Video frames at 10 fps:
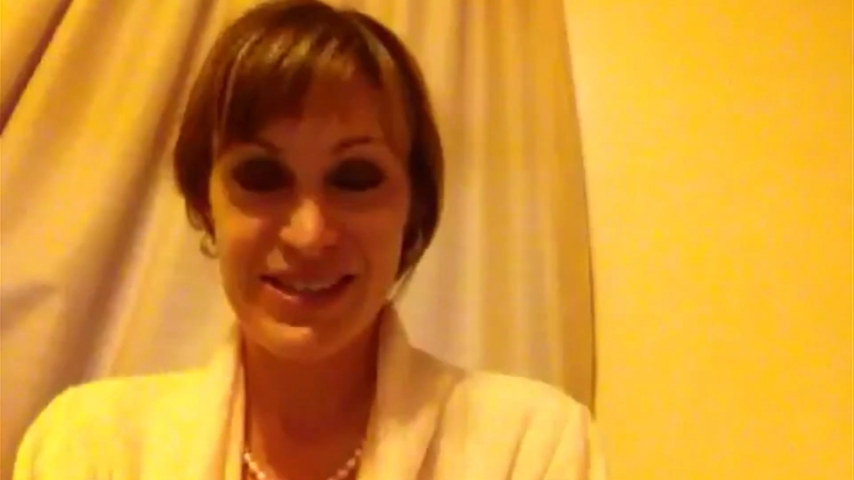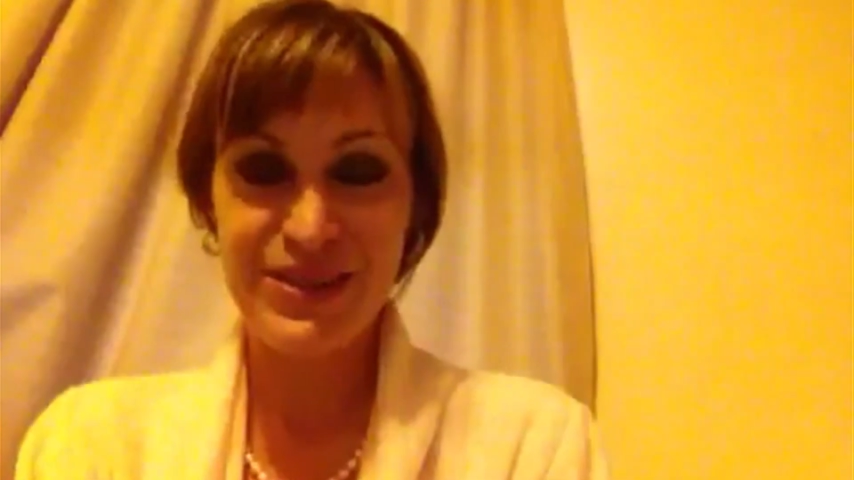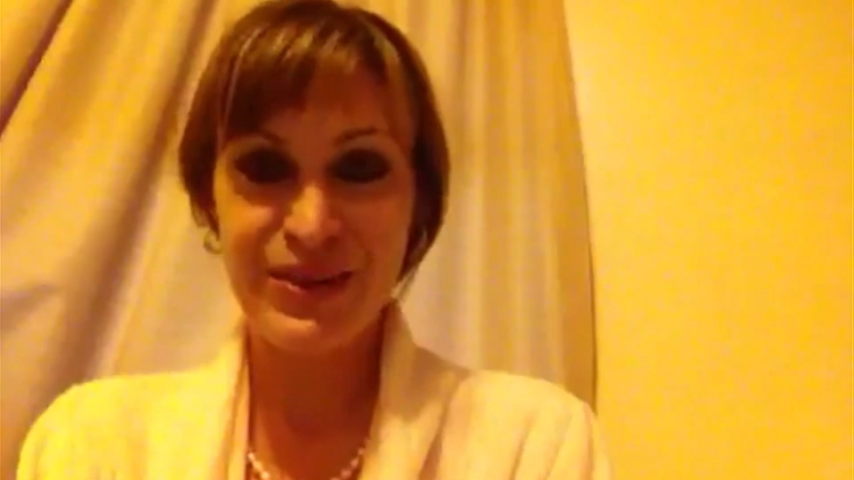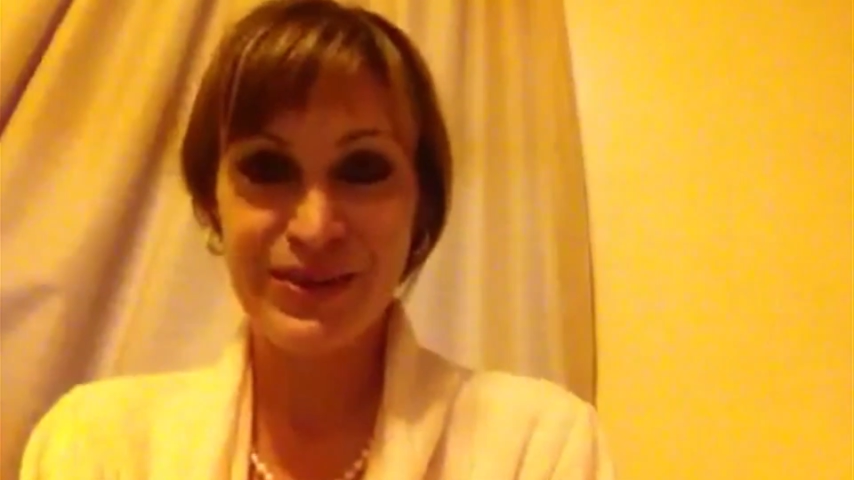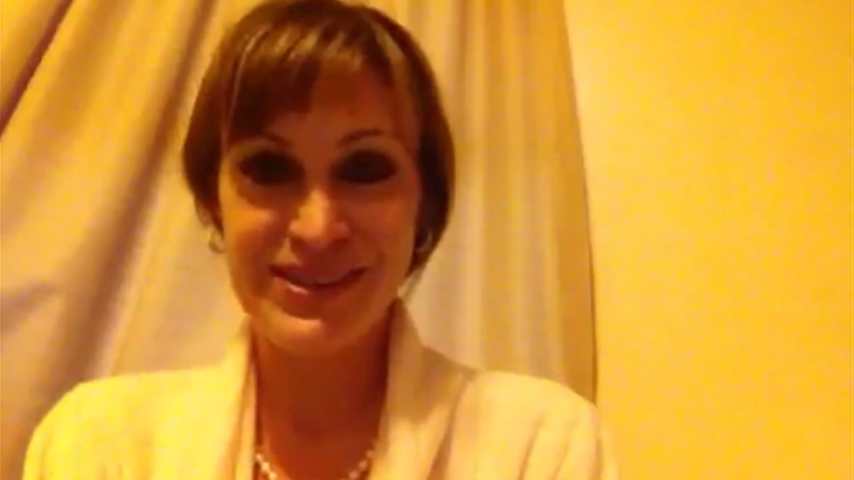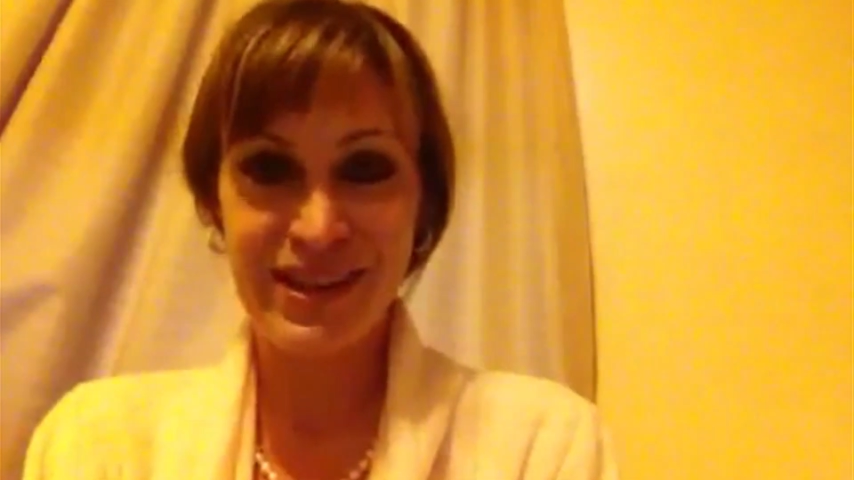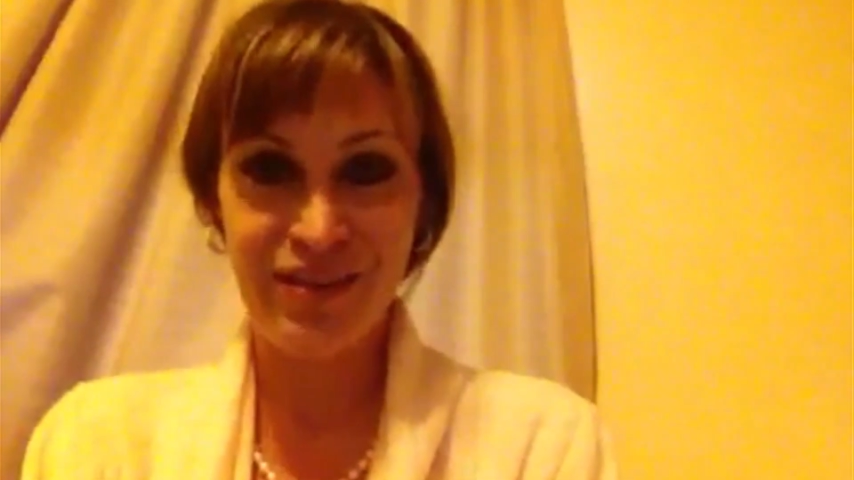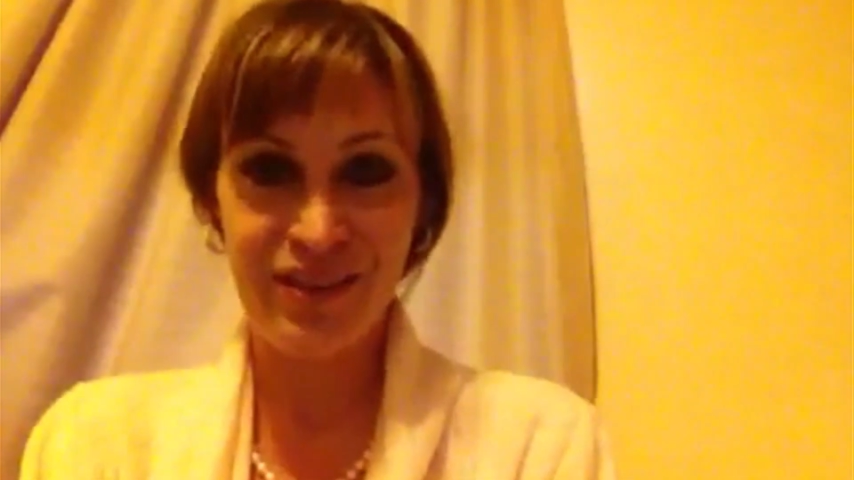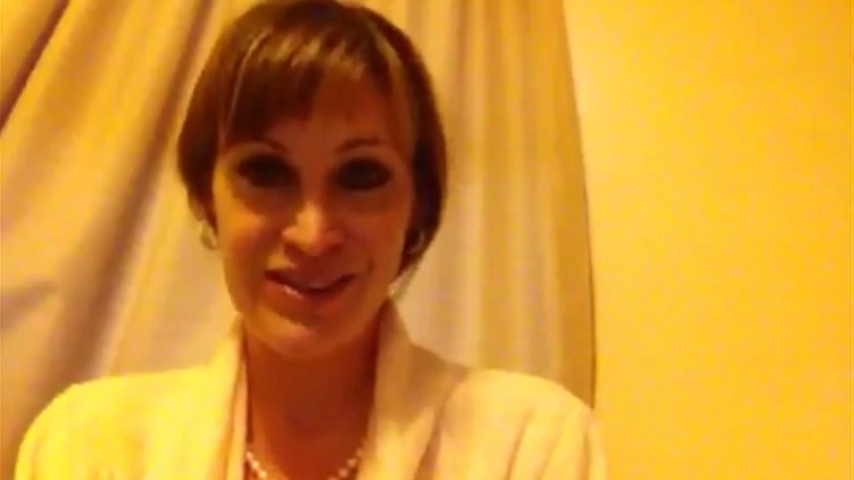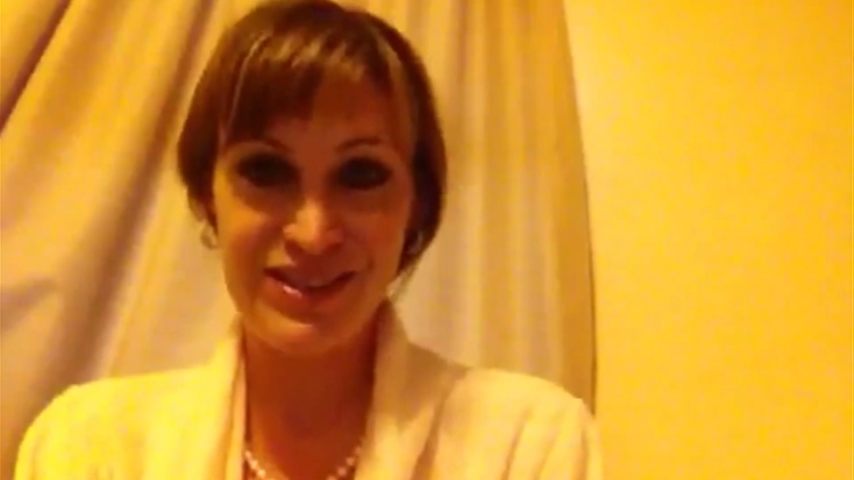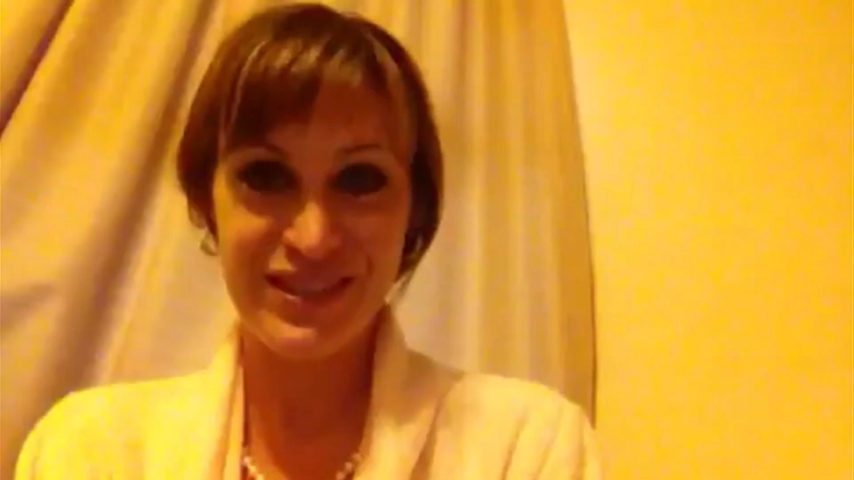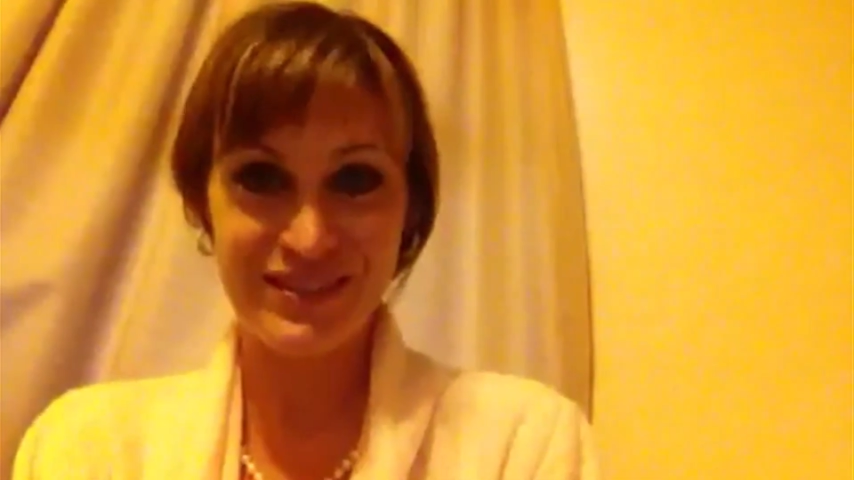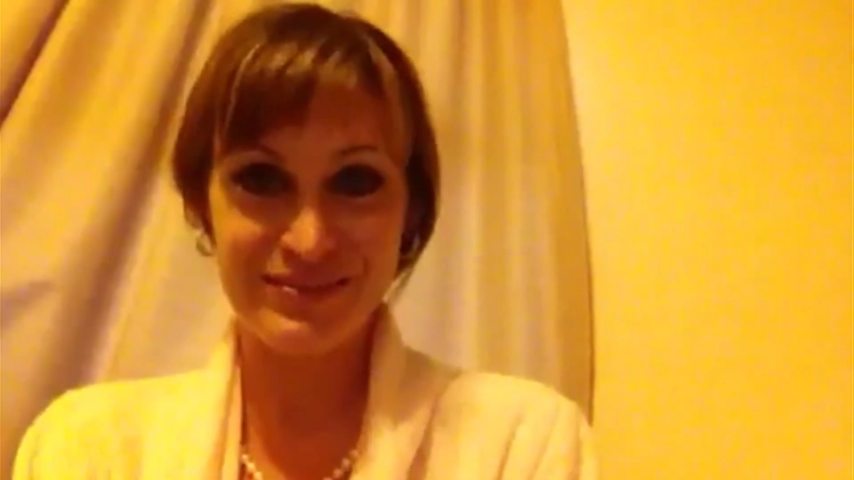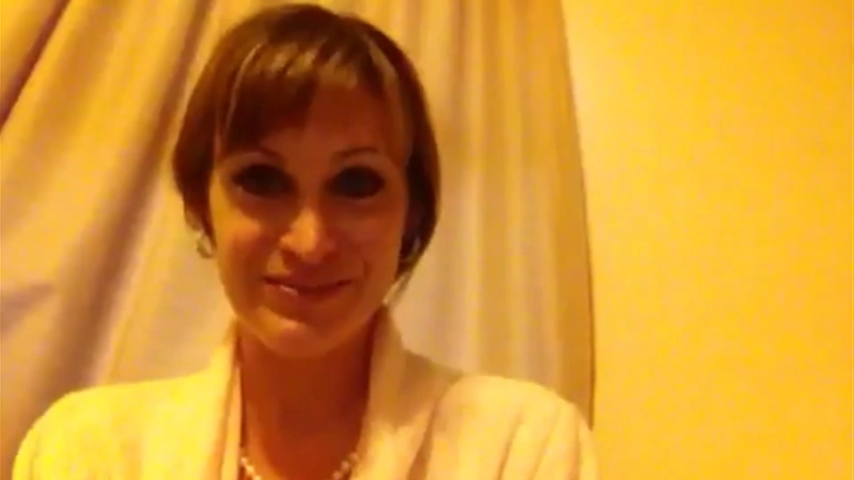eternal salvation.